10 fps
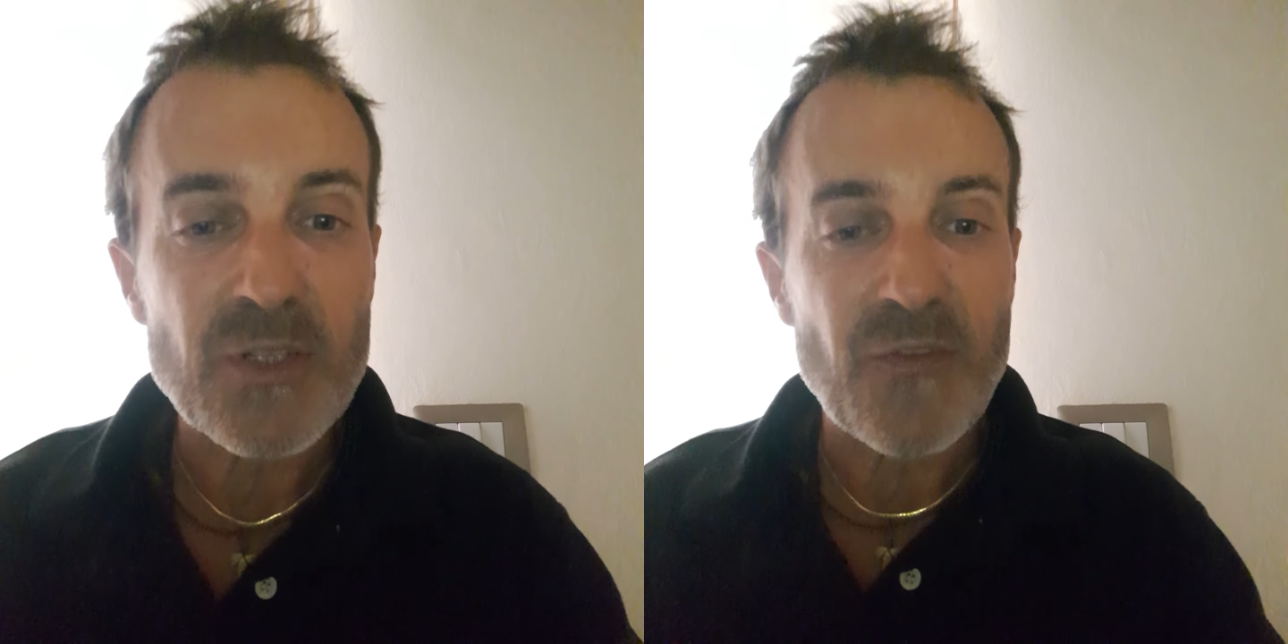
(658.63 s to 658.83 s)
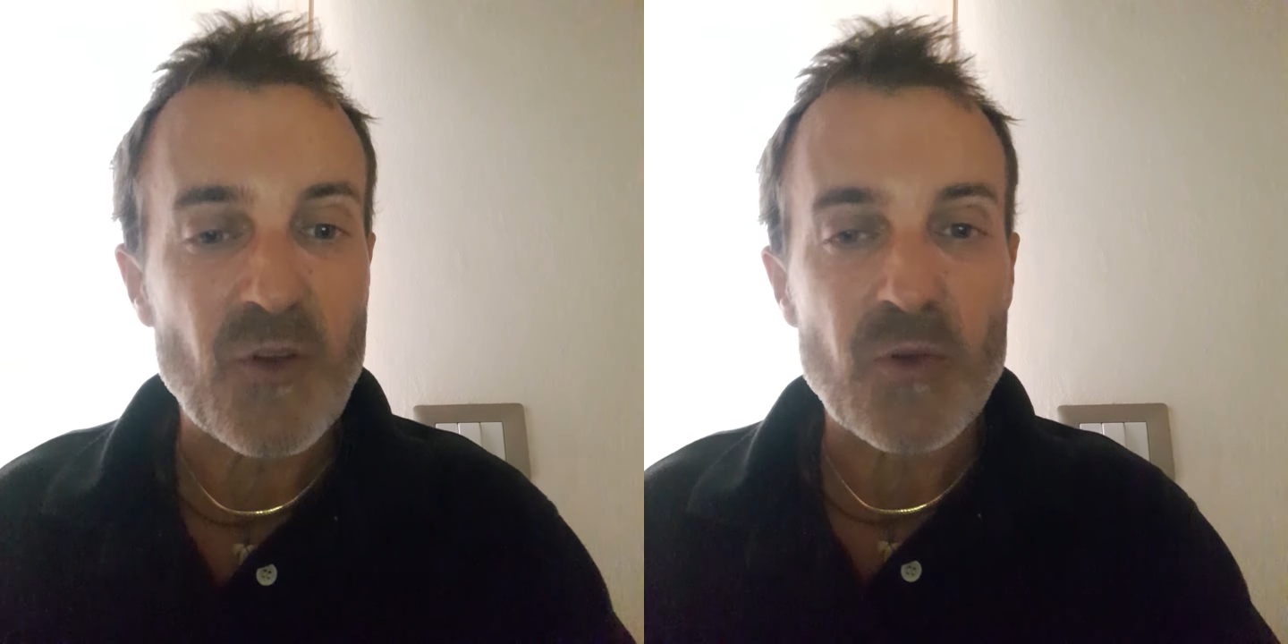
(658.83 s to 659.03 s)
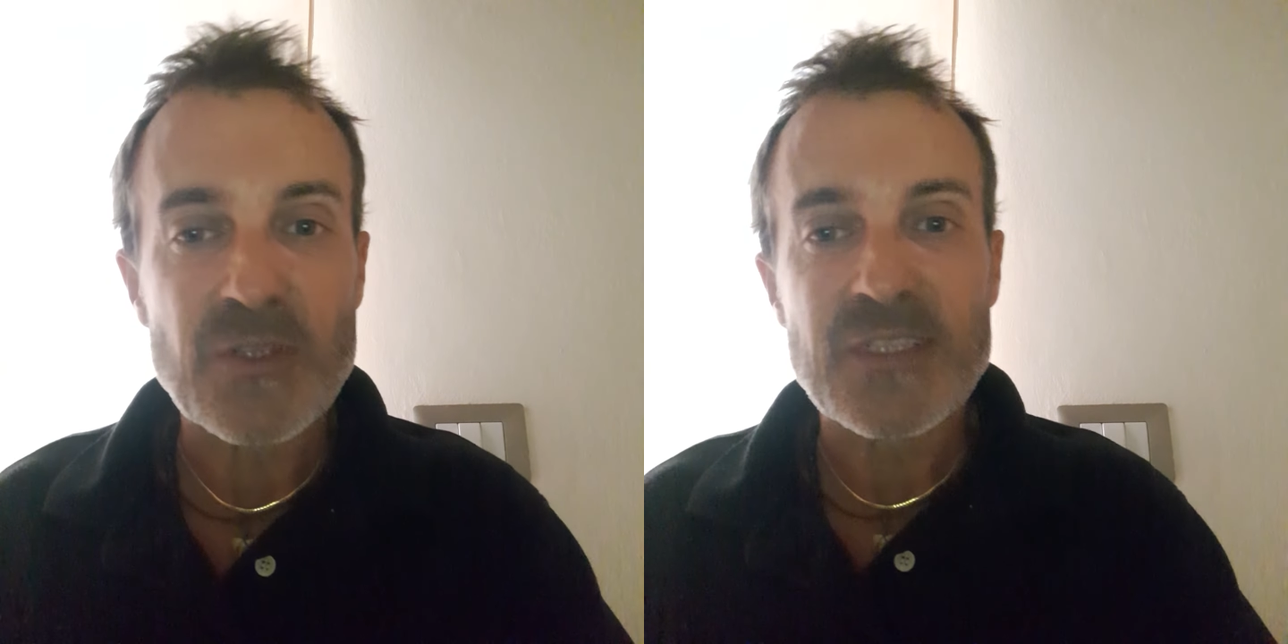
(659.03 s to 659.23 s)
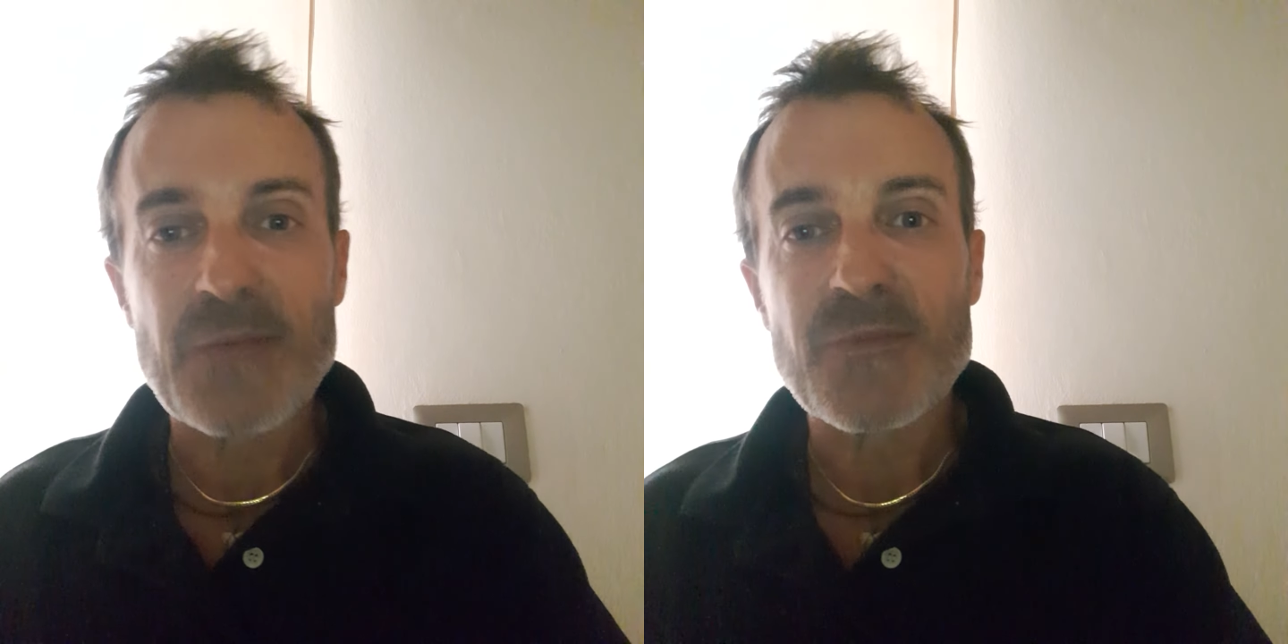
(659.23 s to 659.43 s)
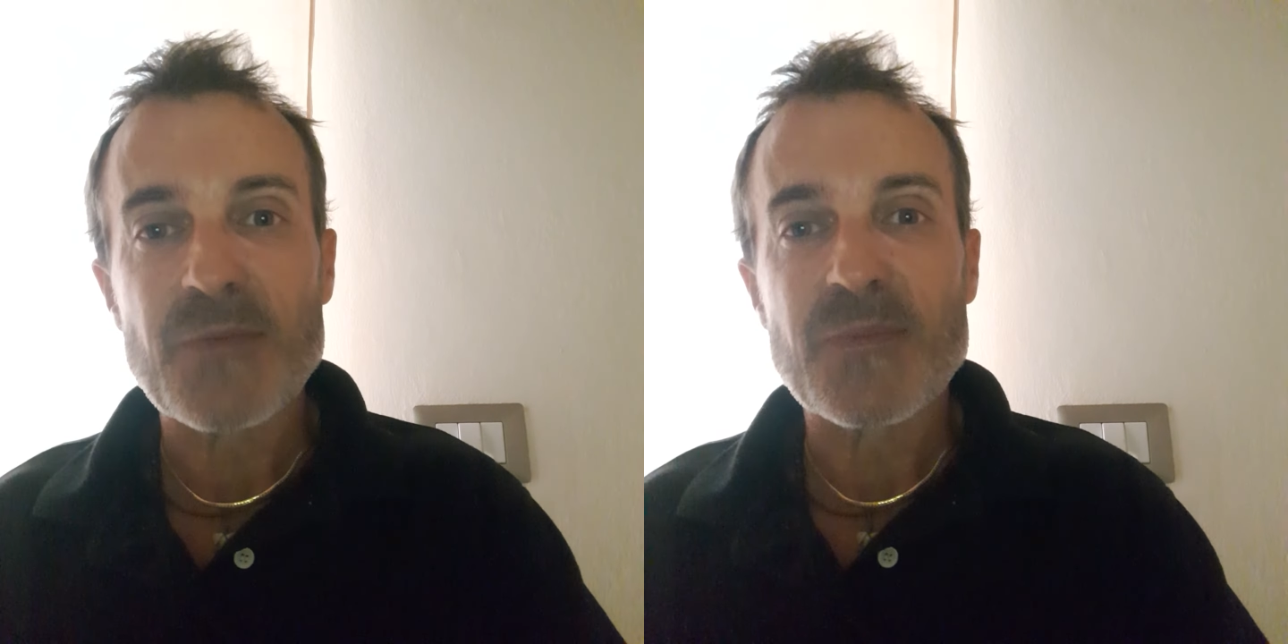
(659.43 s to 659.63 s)
of course,
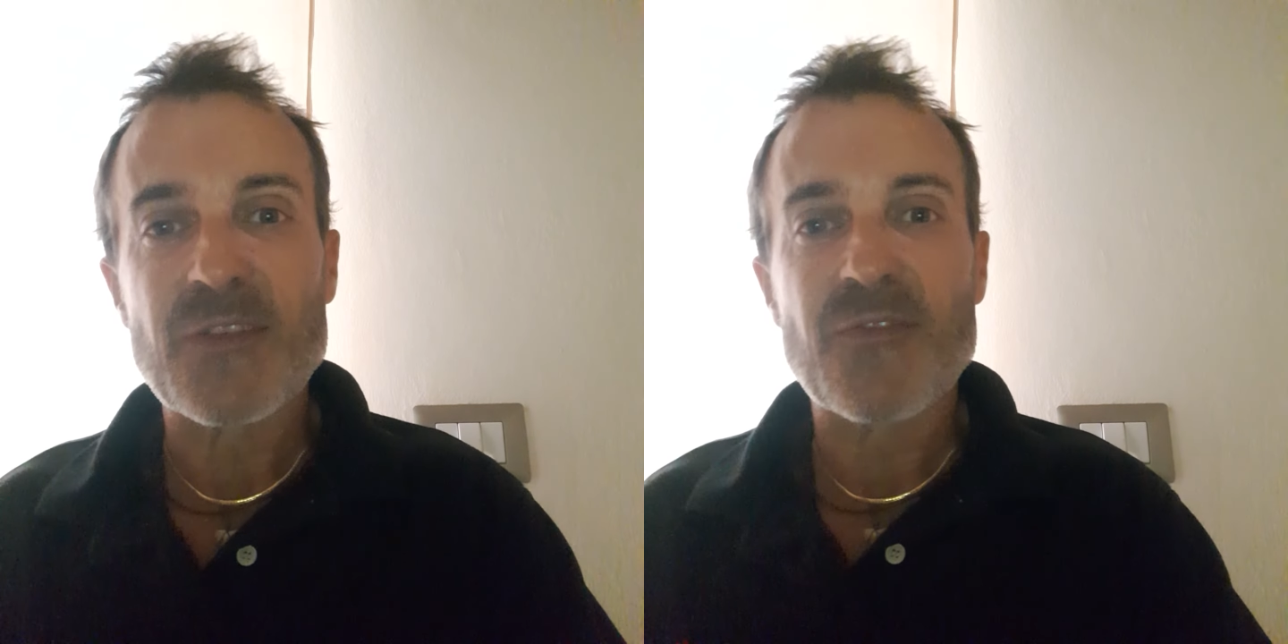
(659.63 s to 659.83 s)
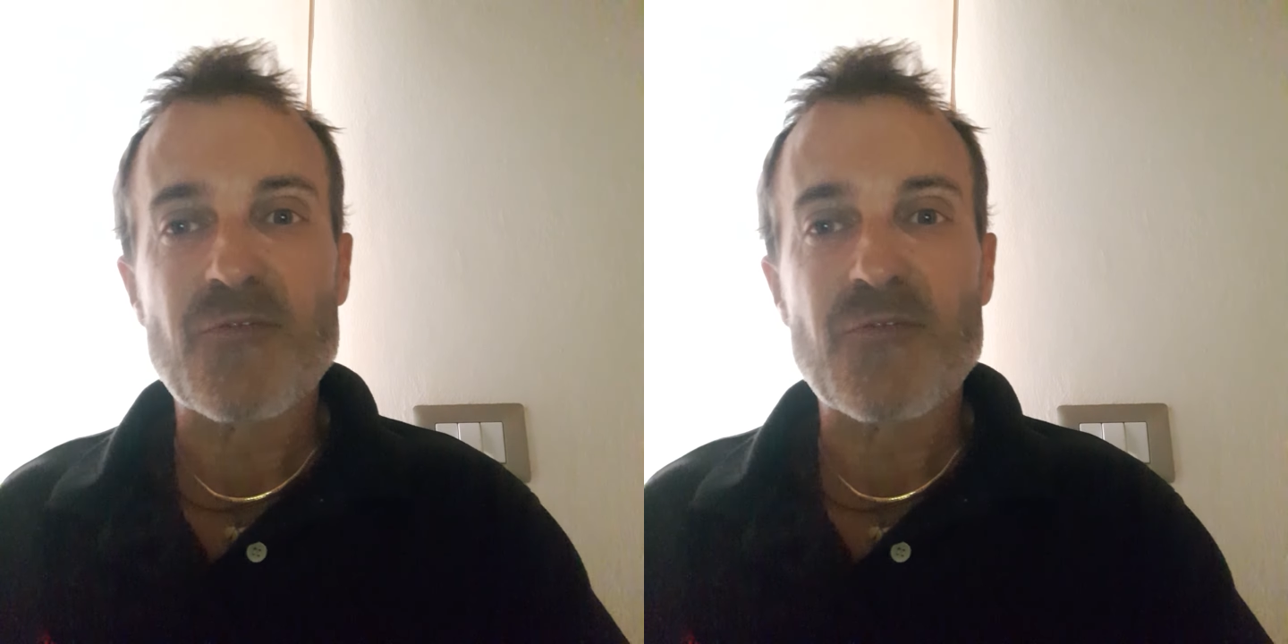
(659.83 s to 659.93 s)
symptoms of